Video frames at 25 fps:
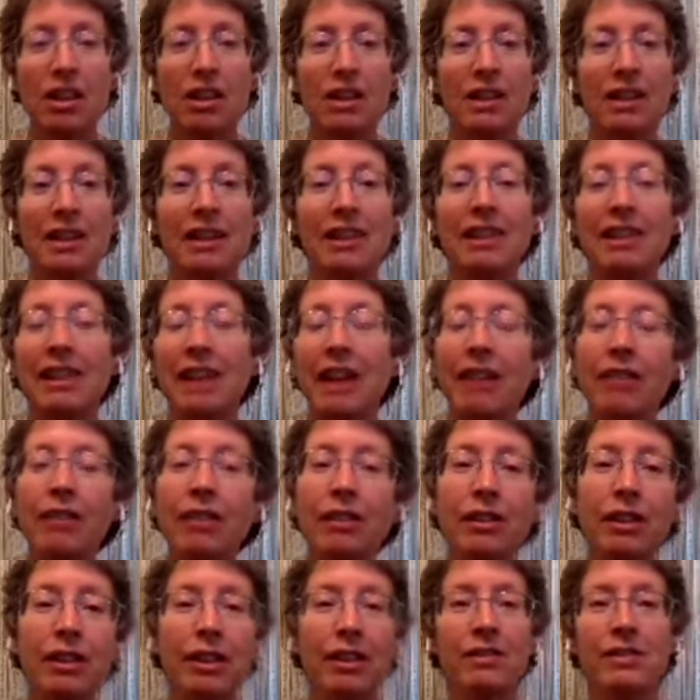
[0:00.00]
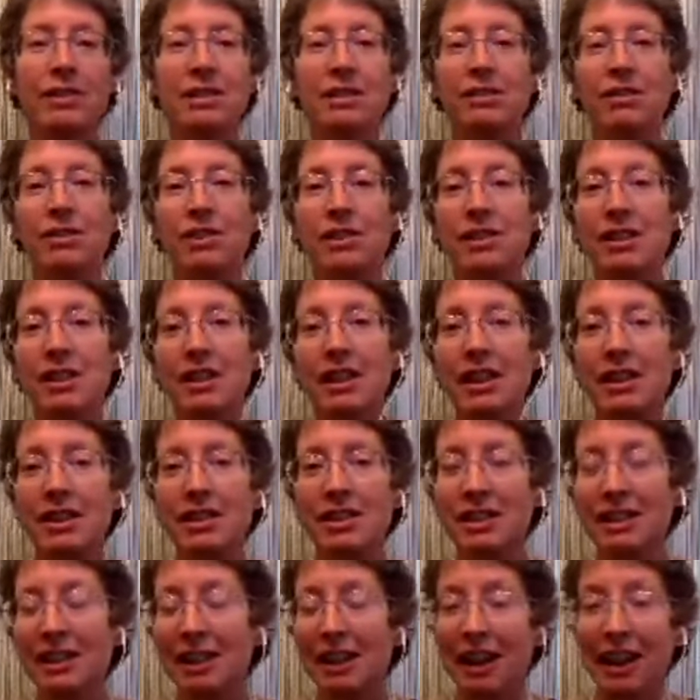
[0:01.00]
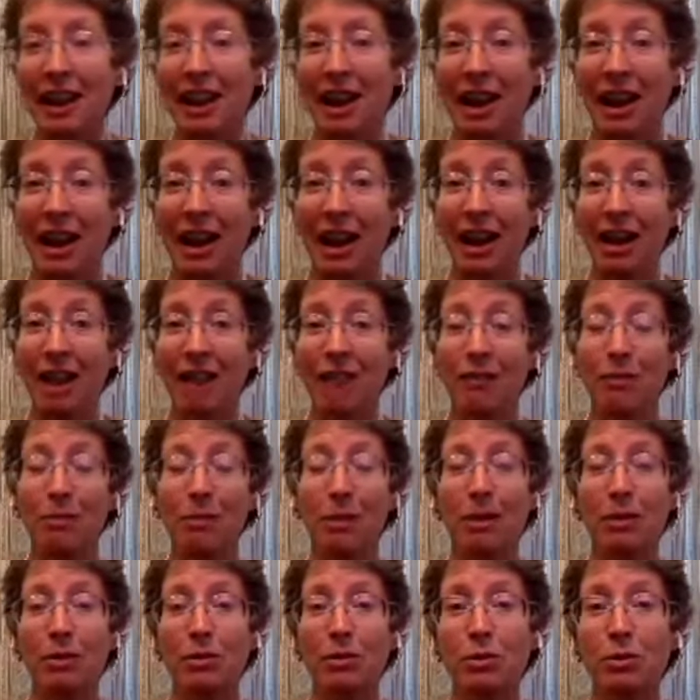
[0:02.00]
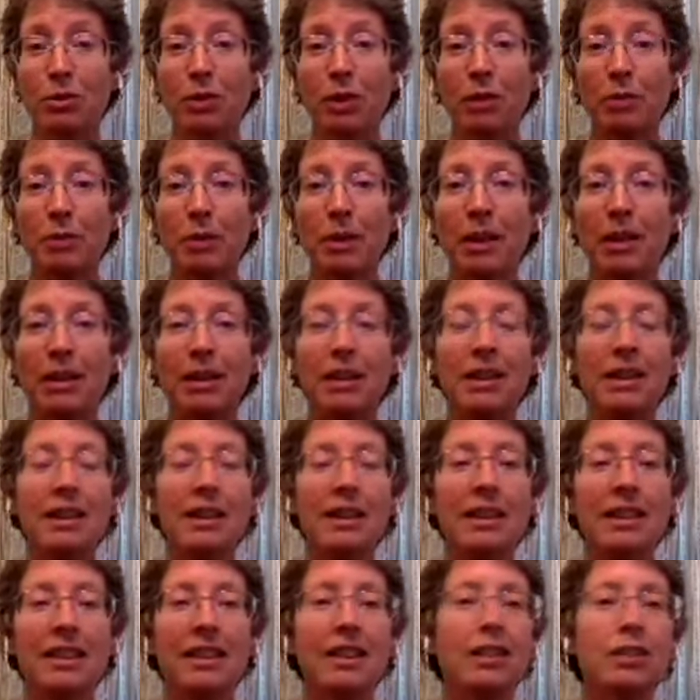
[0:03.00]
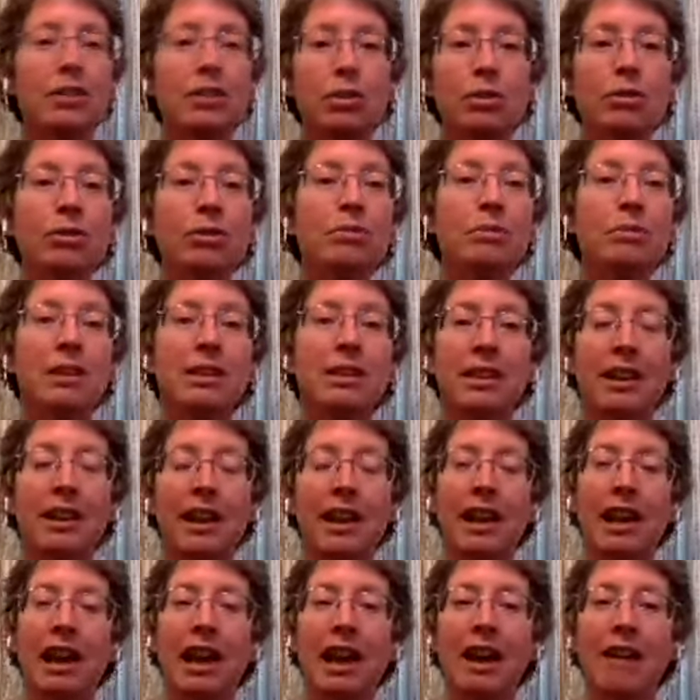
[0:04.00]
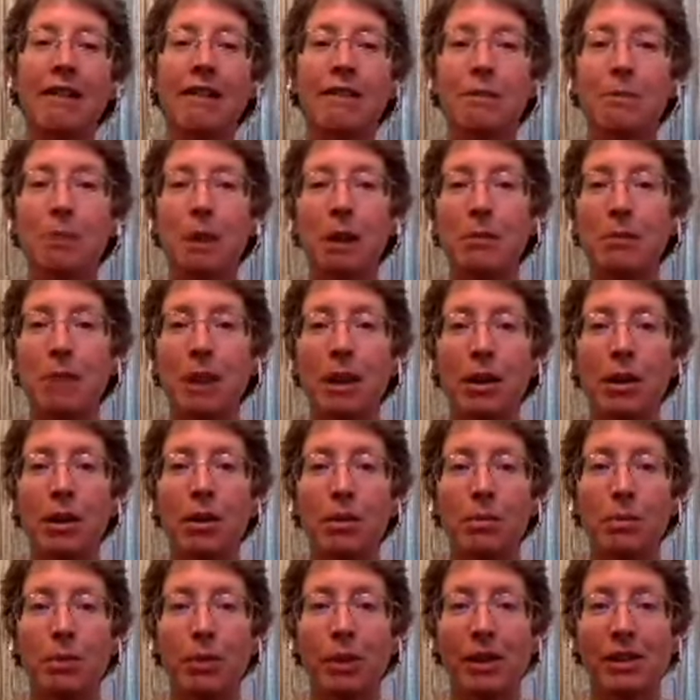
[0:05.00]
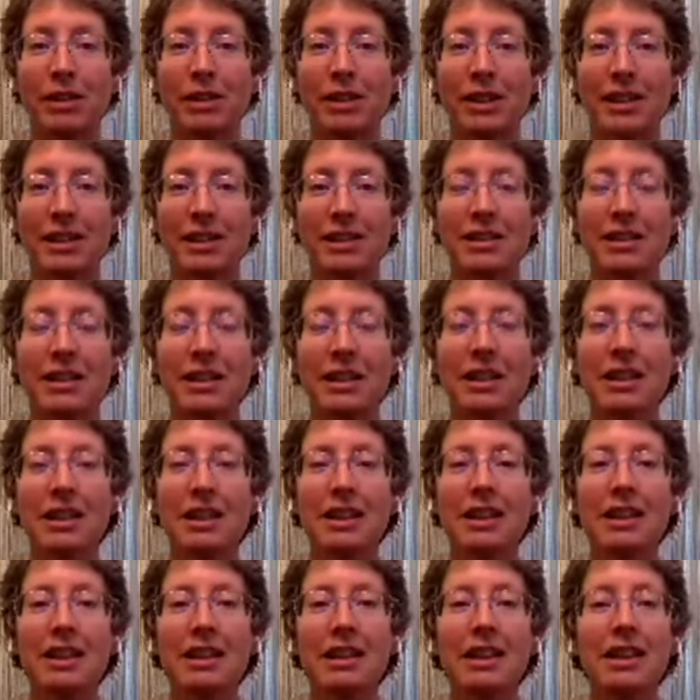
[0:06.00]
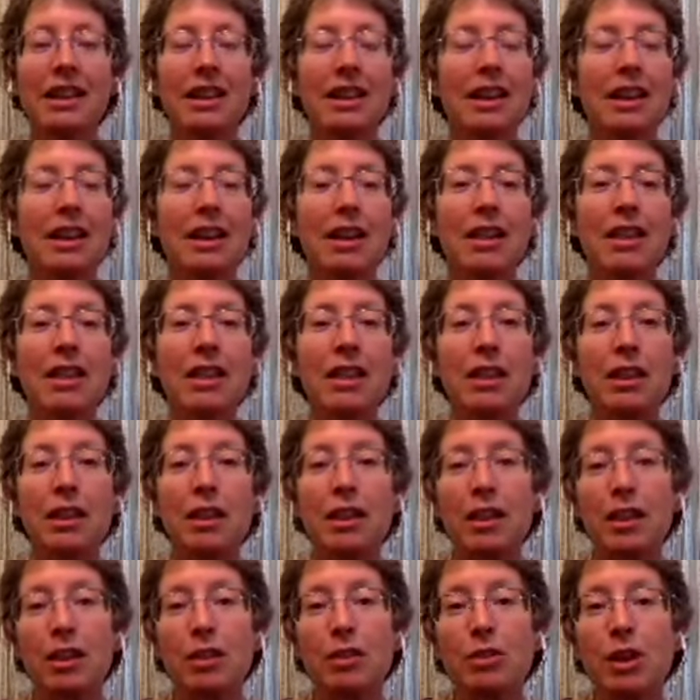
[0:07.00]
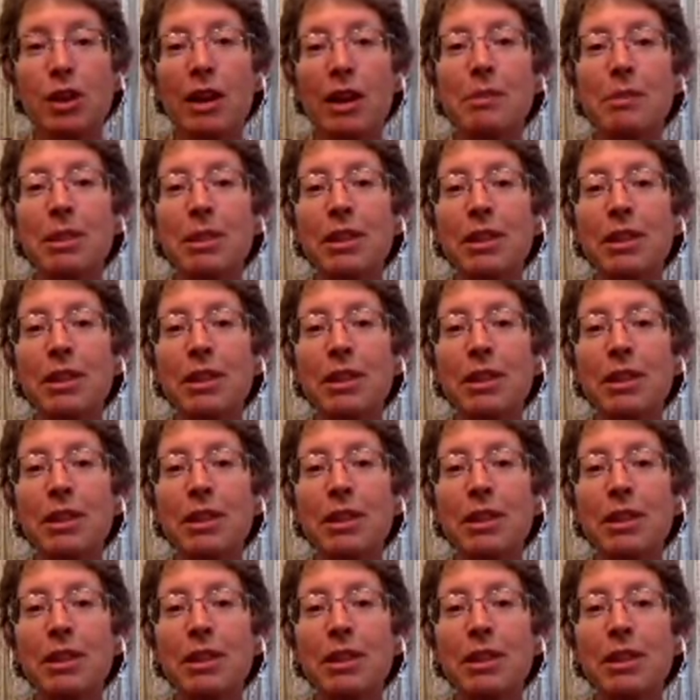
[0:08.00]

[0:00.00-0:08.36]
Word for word: the level of sophistication that I have about trauma, the attunement that I have about my own process, the trauma